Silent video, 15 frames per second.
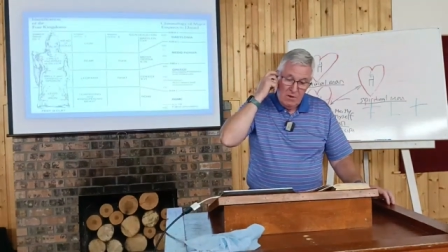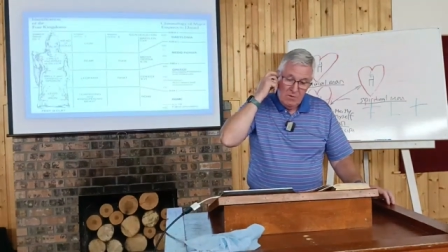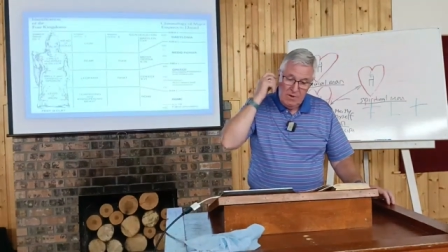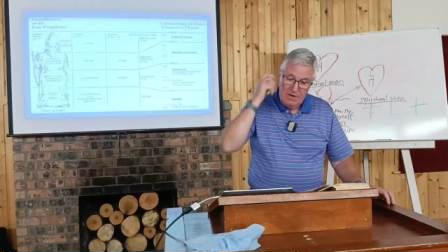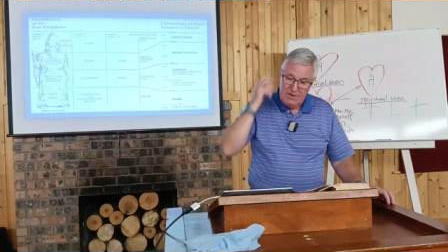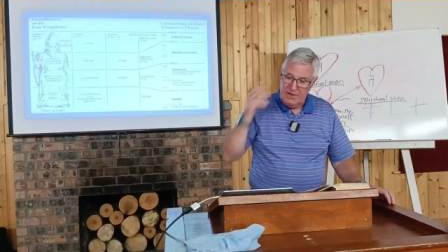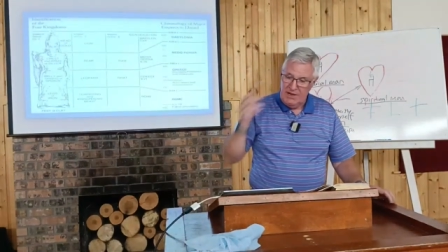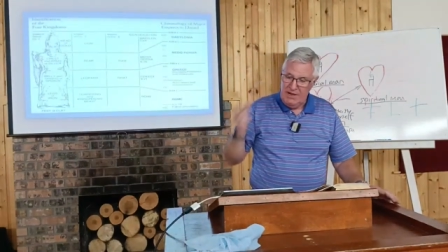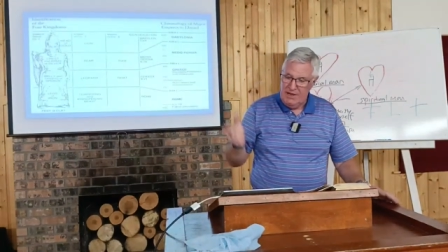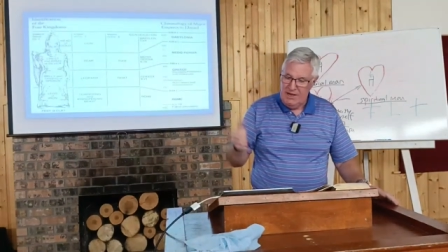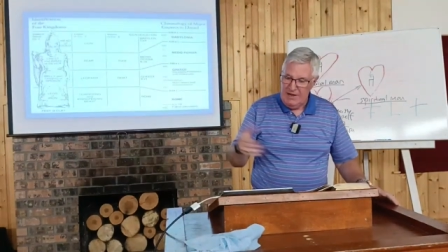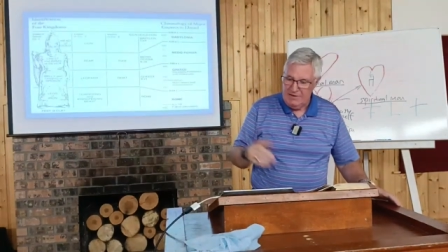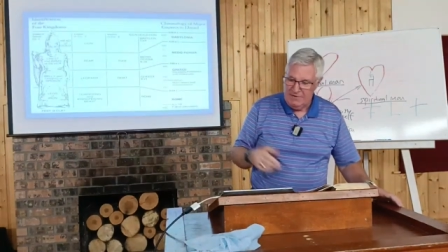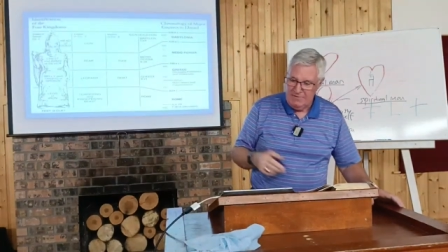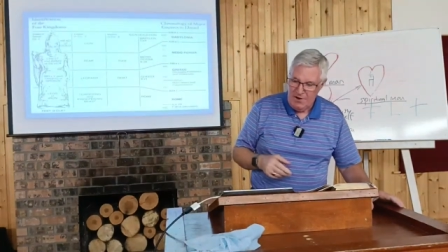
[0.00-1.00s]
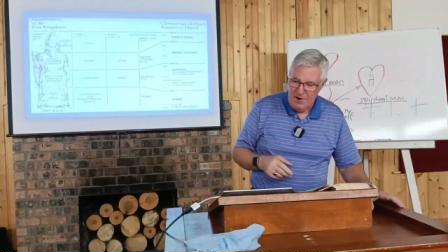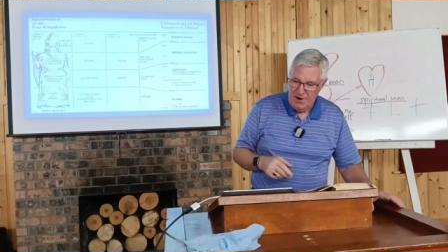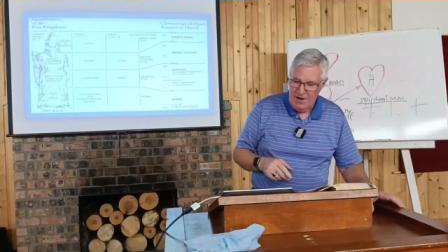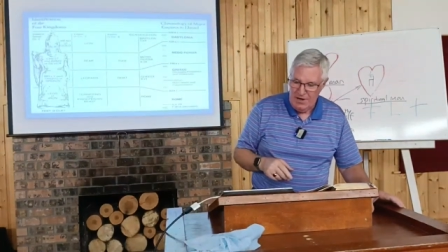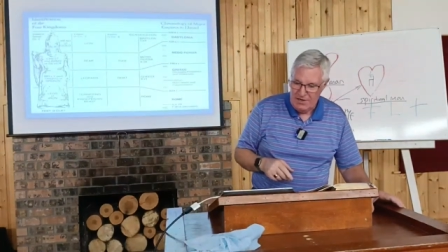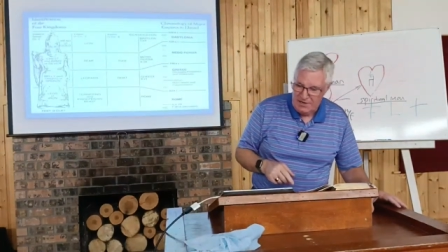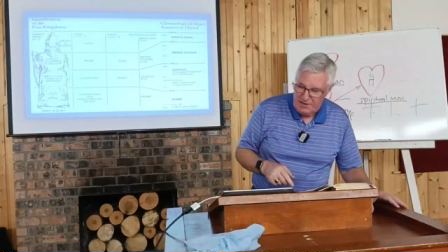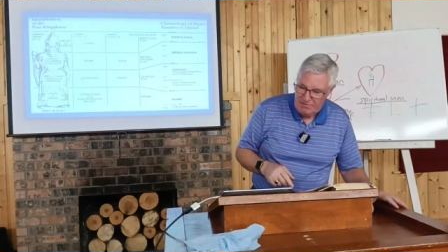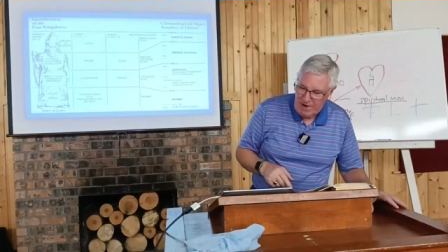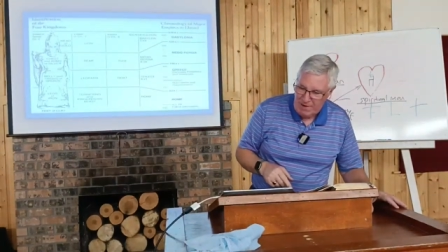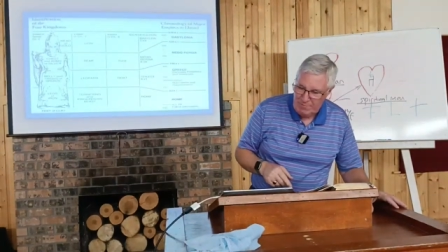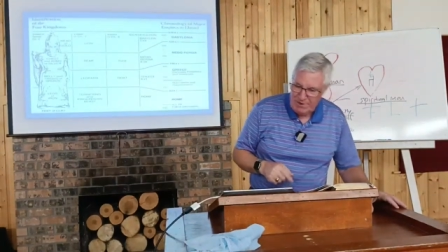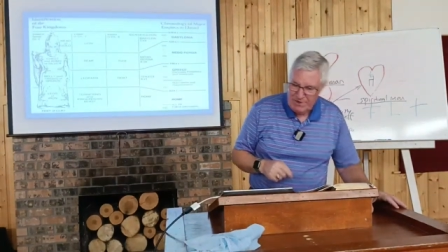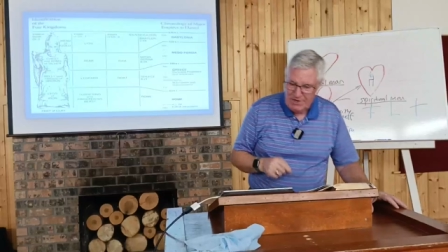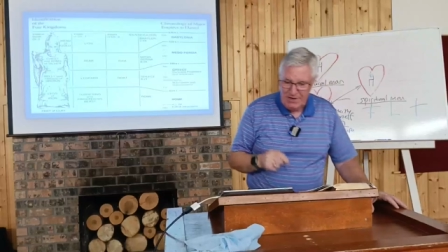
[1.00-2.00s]
we see these various
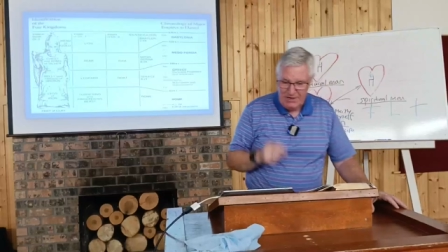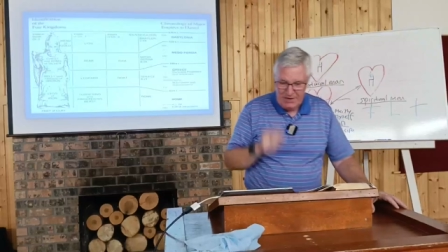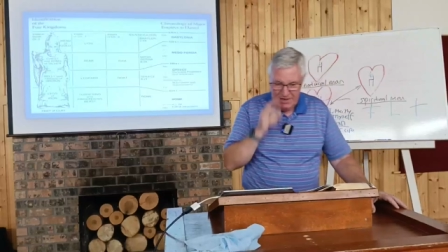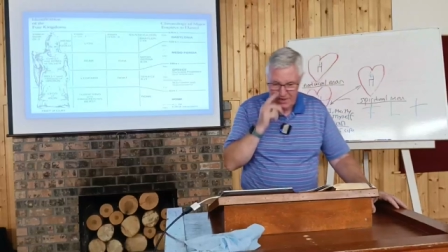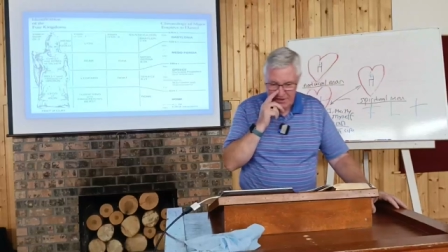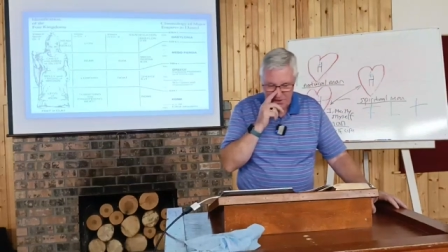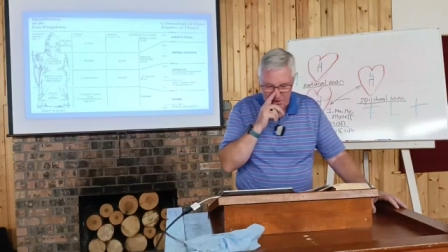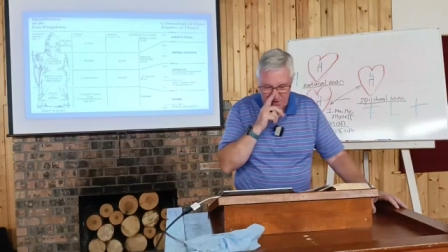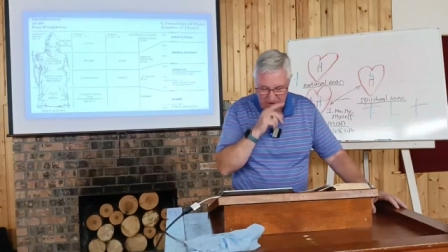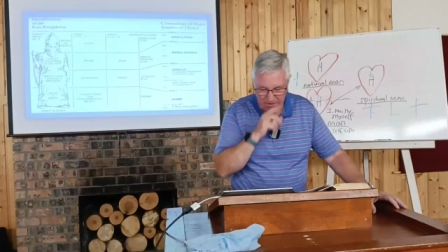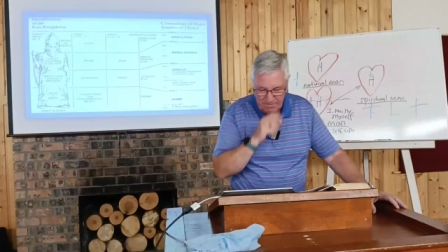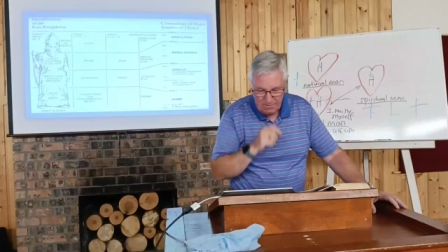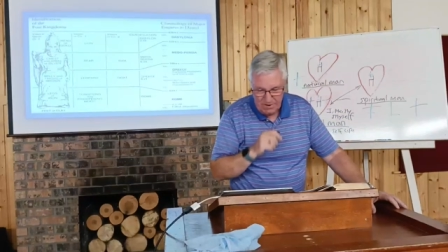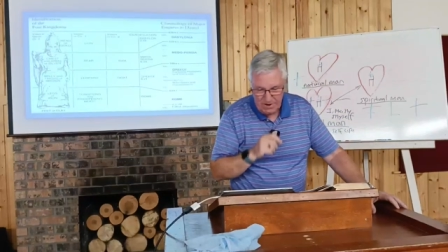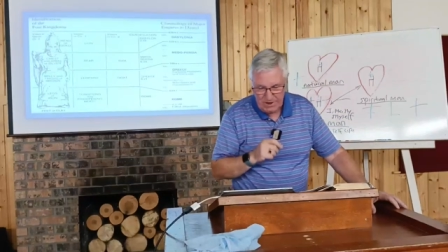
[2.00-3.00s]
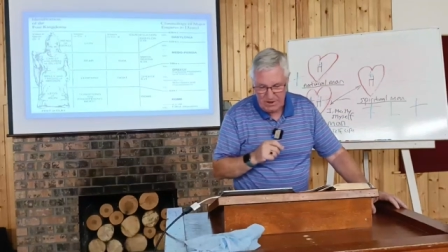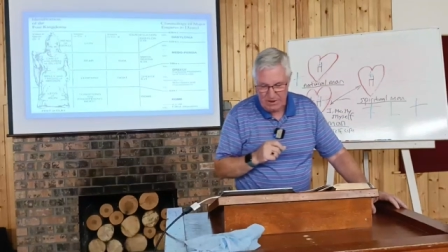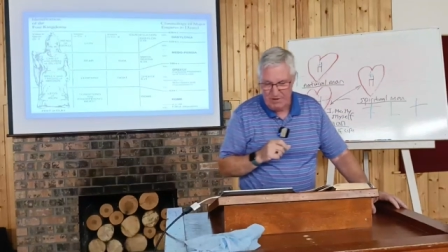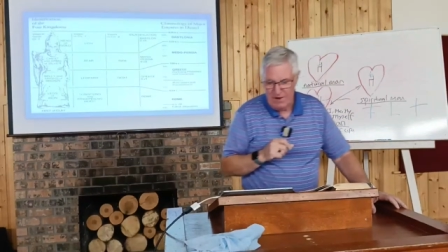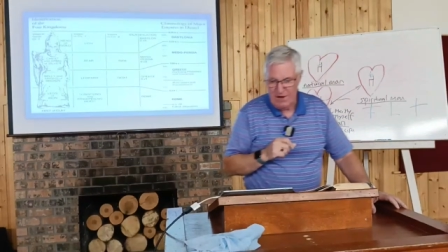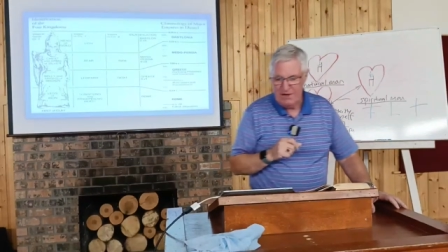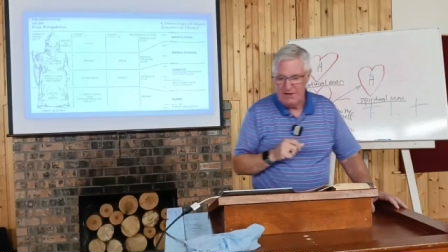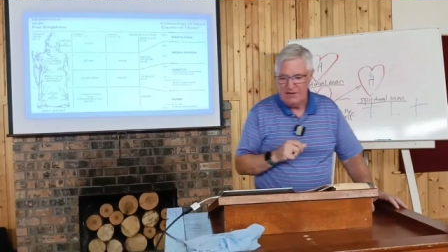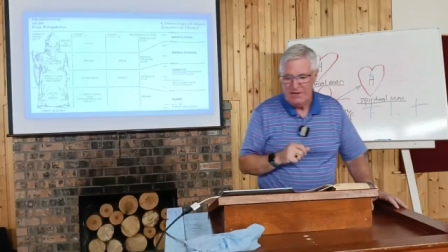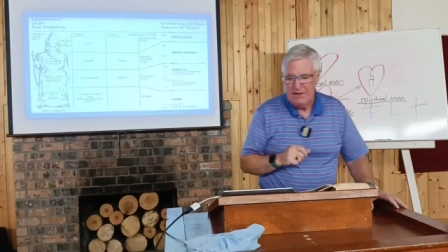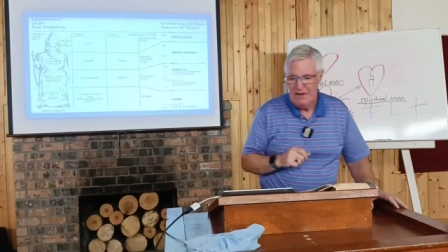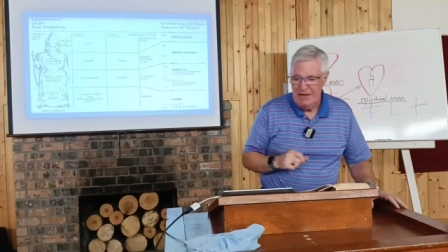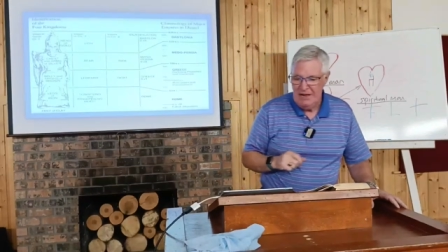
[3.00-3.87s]
representations of what there is